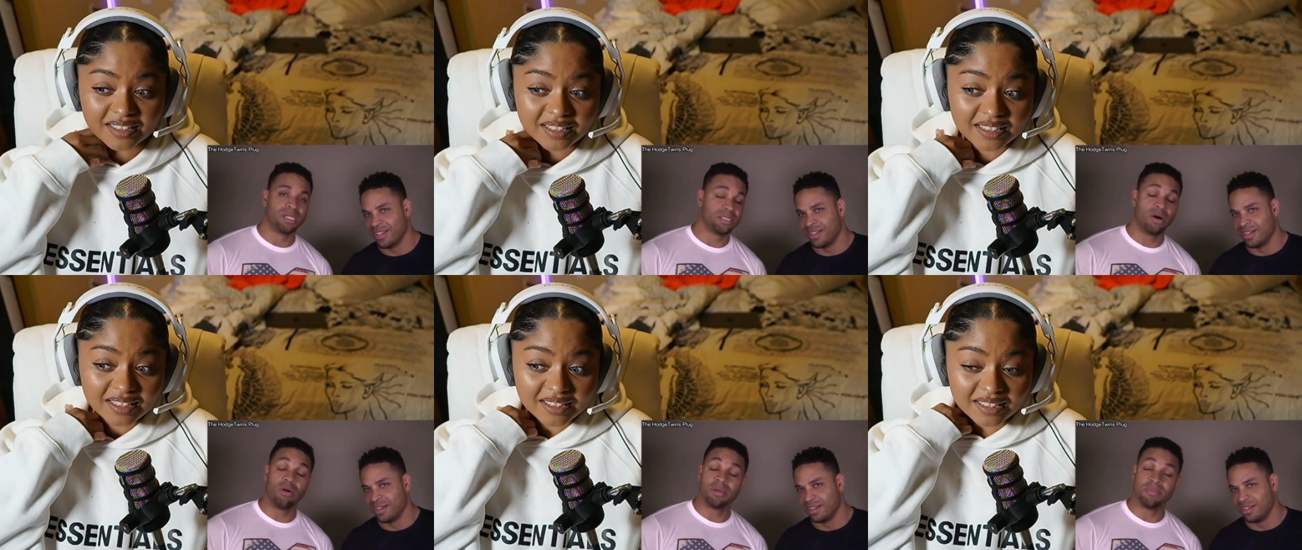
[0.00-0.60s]

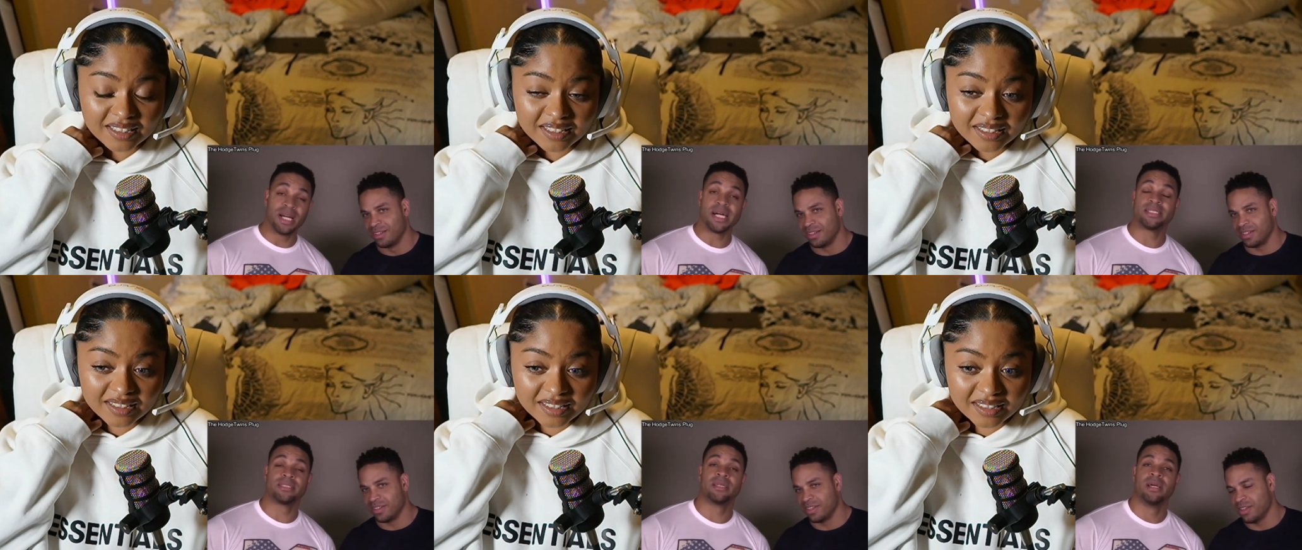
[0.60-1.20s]
Speaker 1: busting all them
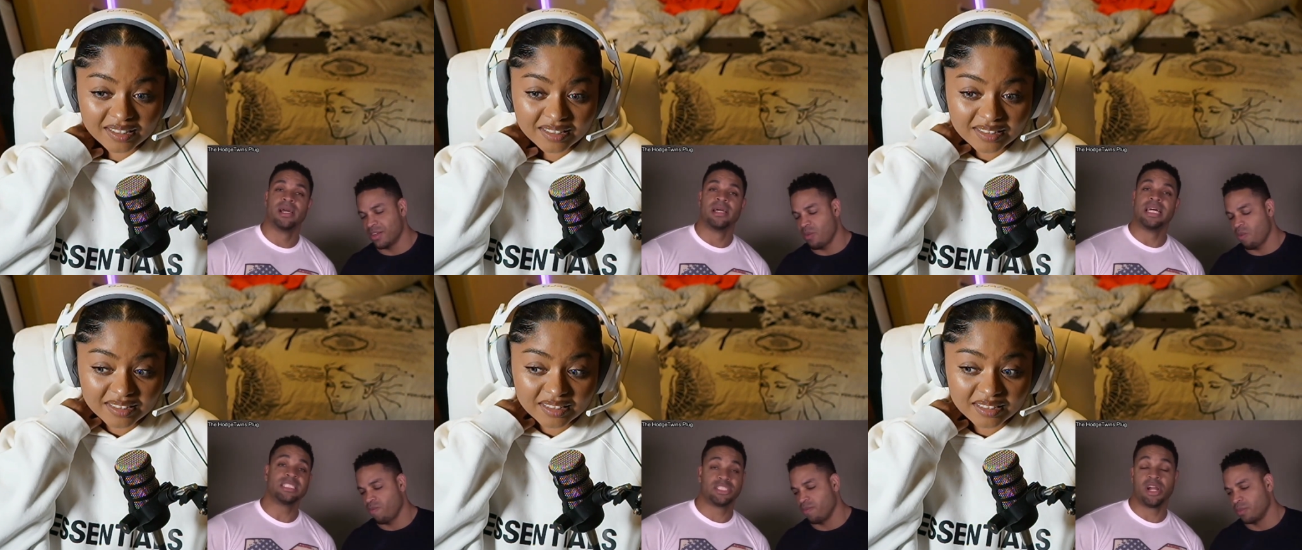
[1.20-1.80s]
nuts,
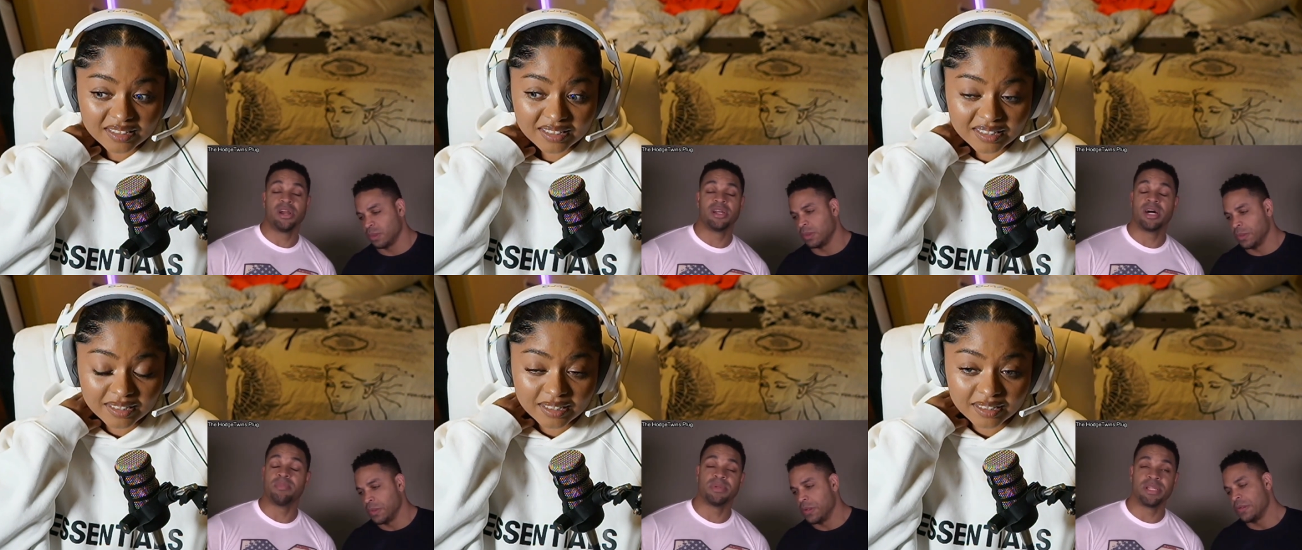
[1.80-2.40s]
and that's
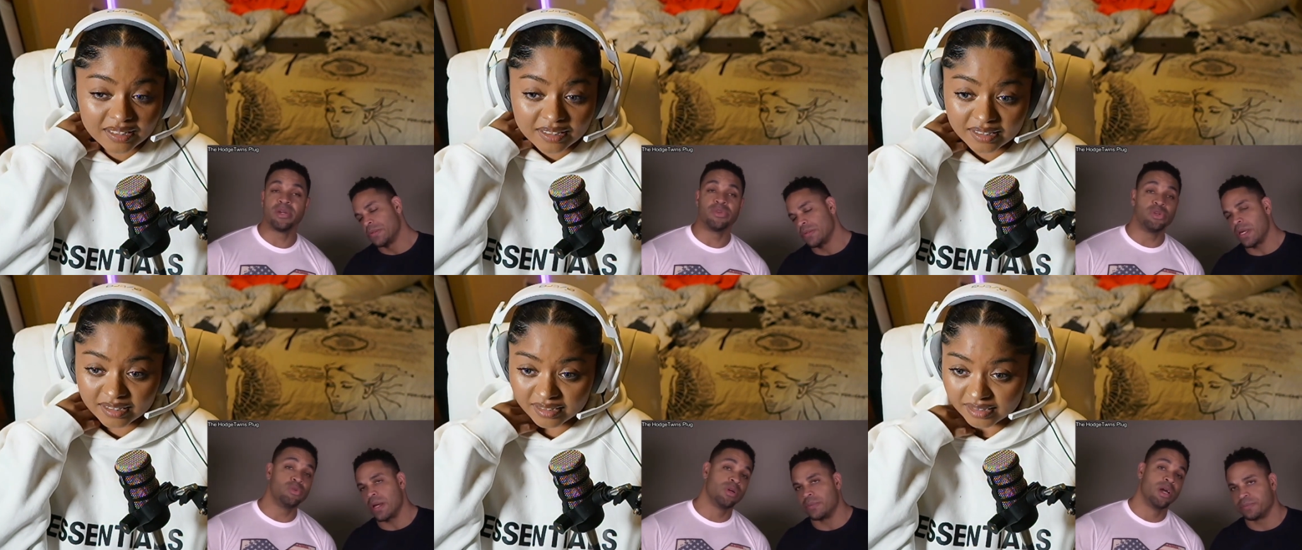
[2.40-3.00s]
turning up. And
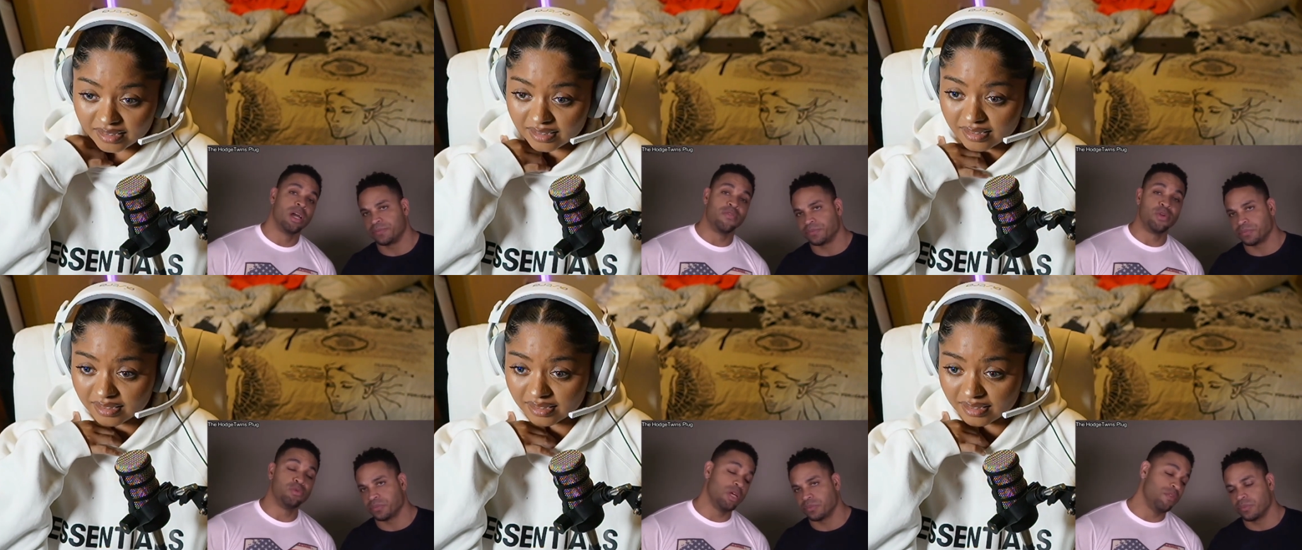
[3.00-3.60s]
then yeah,
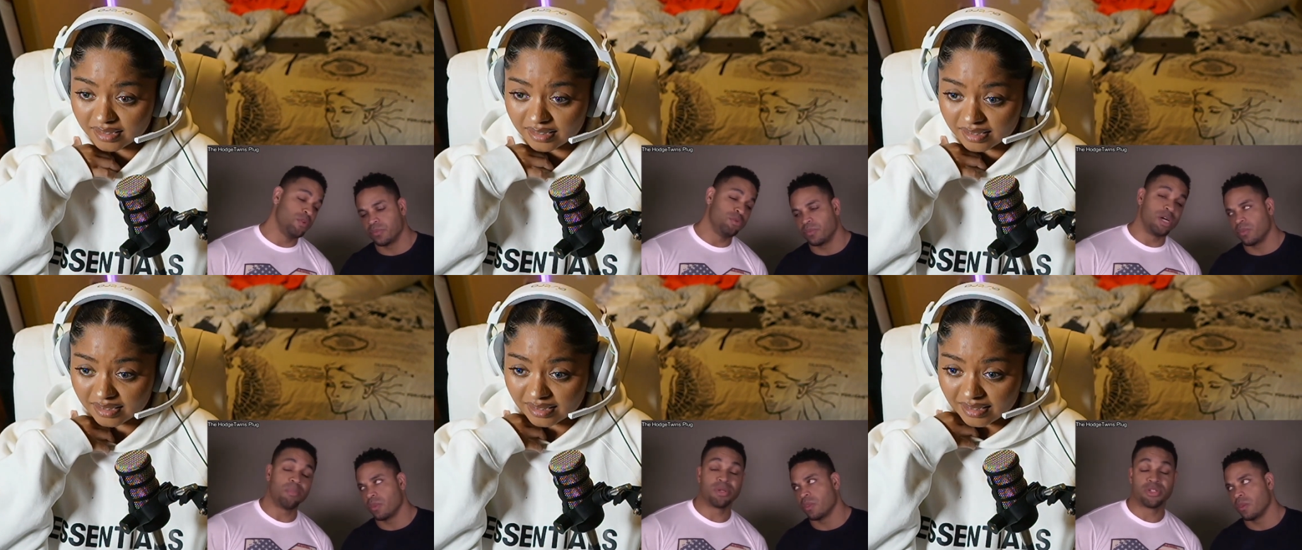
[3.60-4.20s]
if you if you
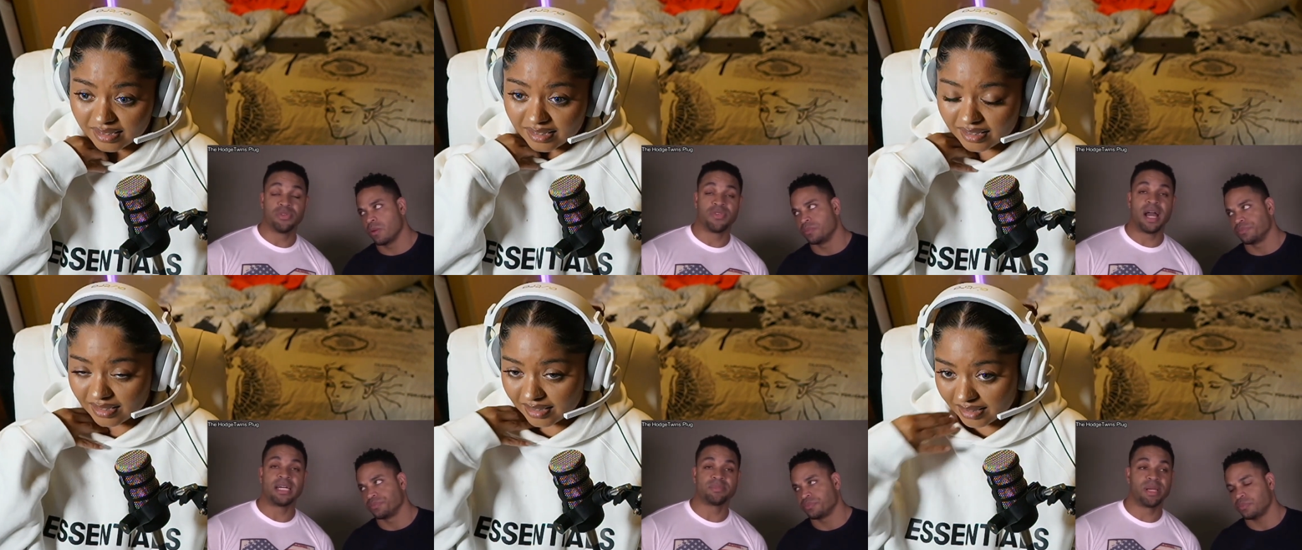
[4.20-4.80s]
dump her too
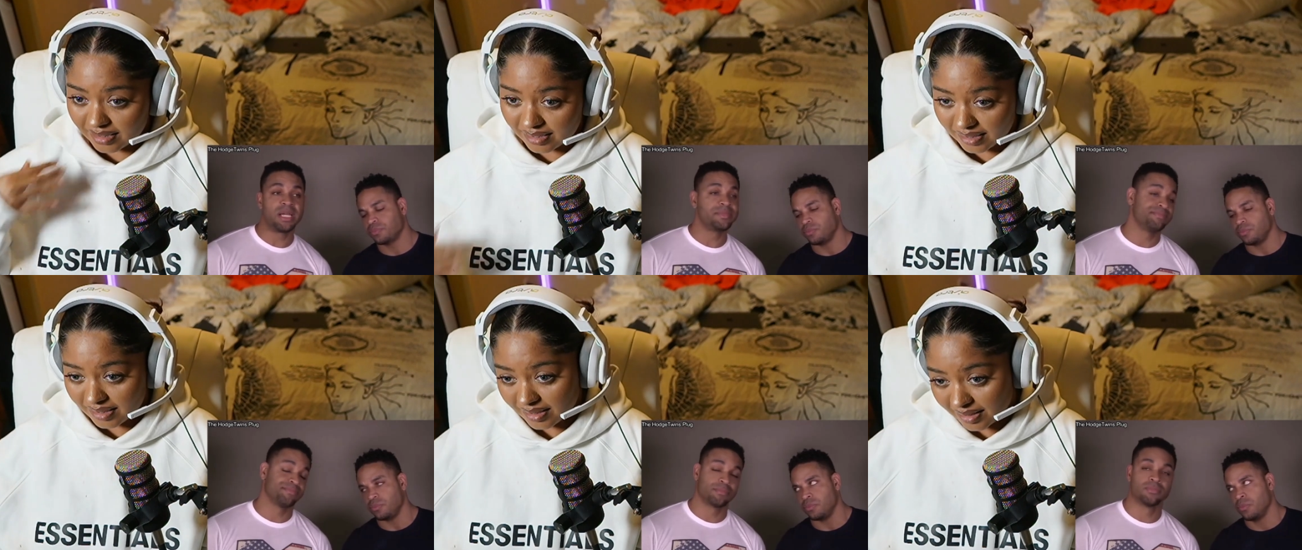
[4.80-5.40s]
fast,
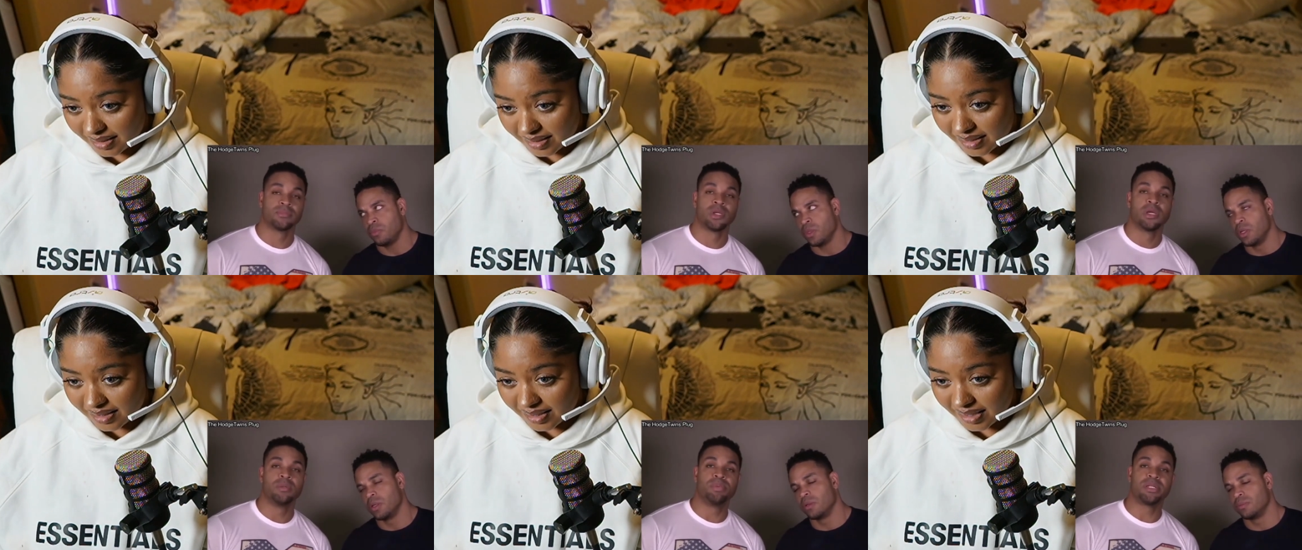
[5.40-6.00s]
man,
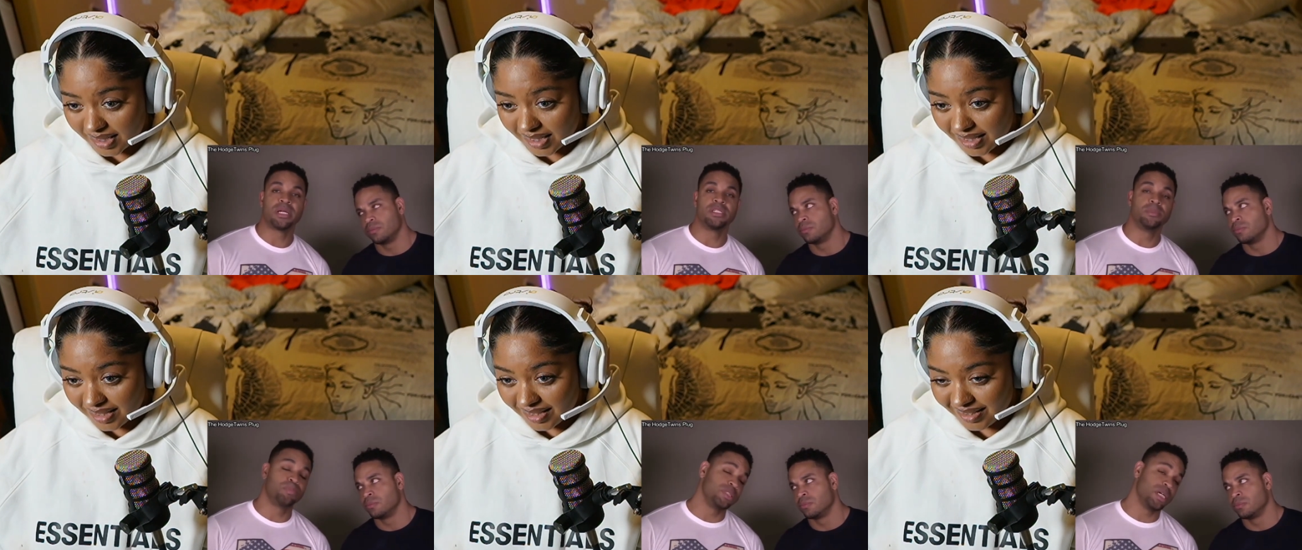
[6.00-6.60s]
put
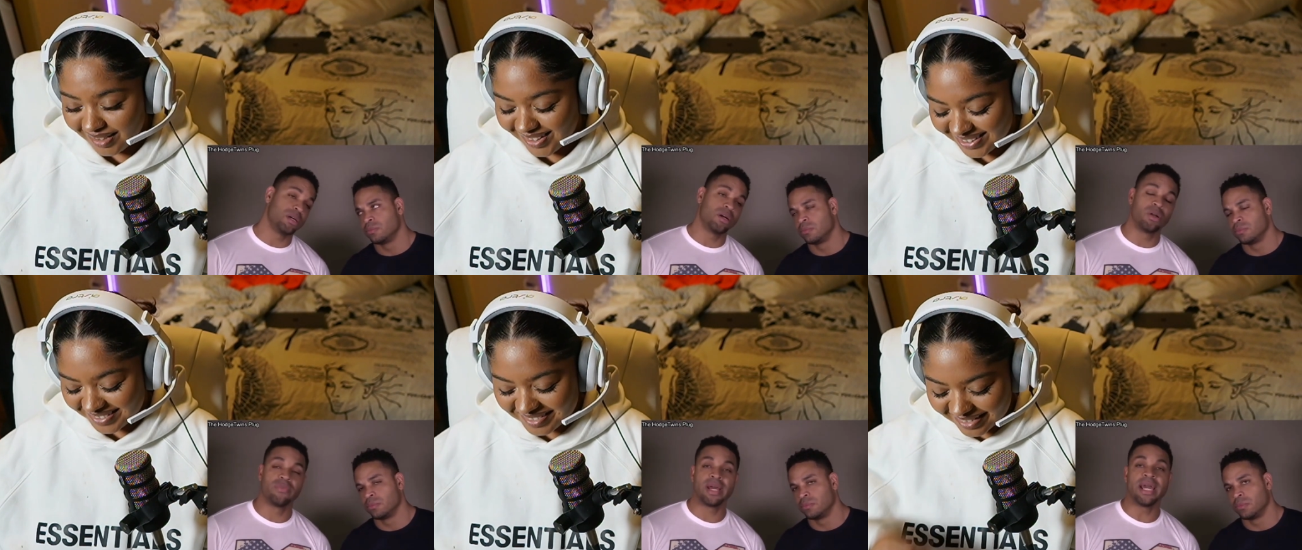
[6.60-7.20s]
that you push that
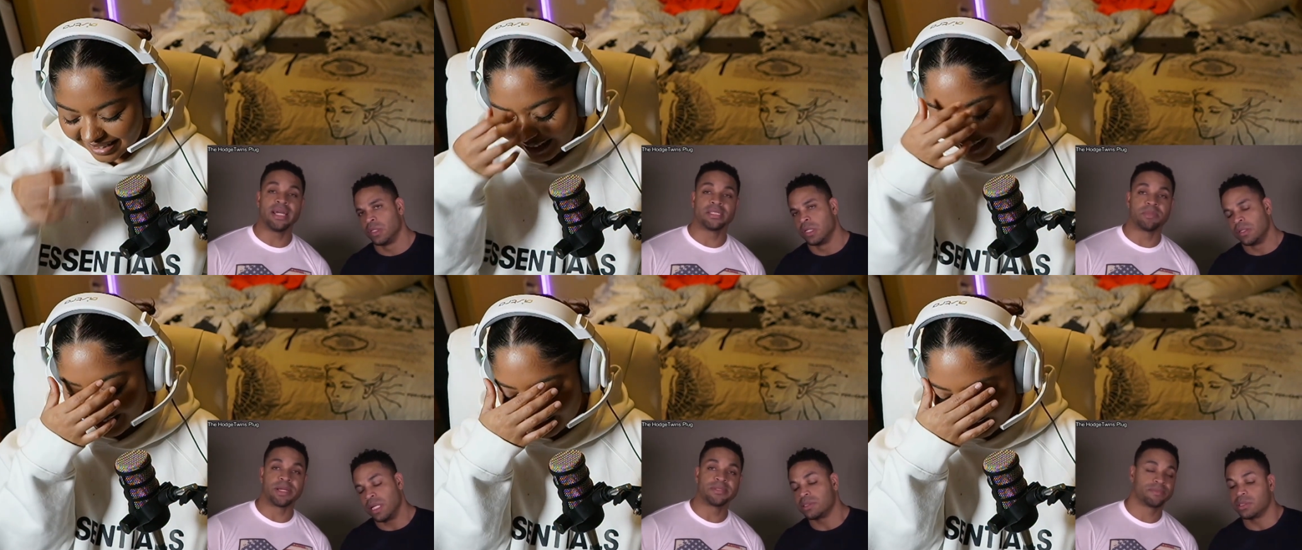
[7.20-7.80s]
girl over the
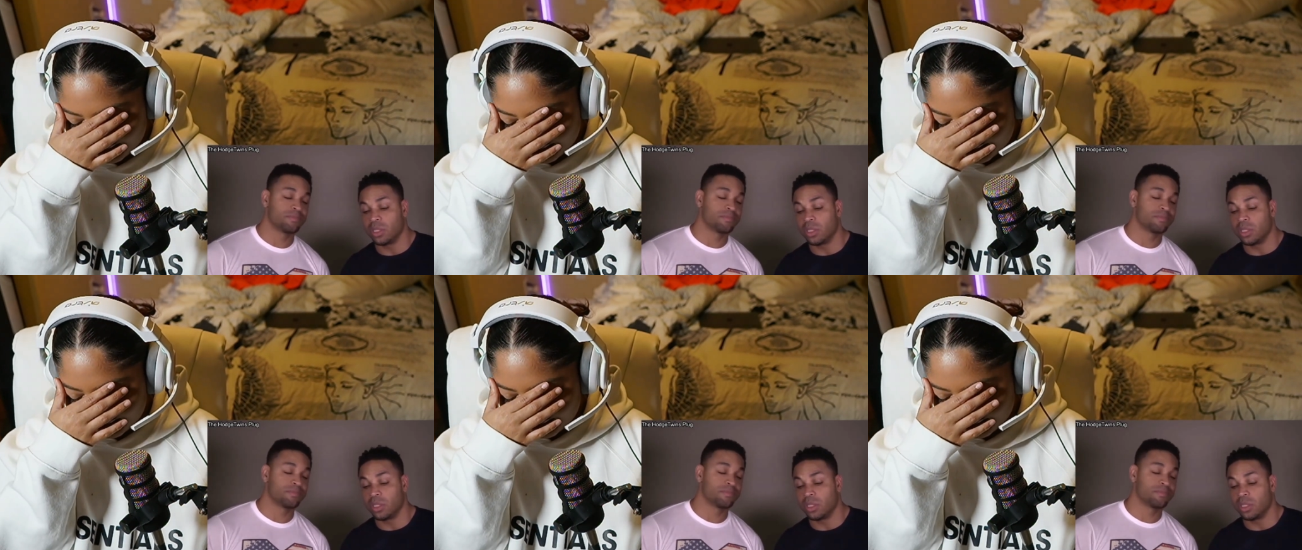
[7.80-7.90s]
edge, man.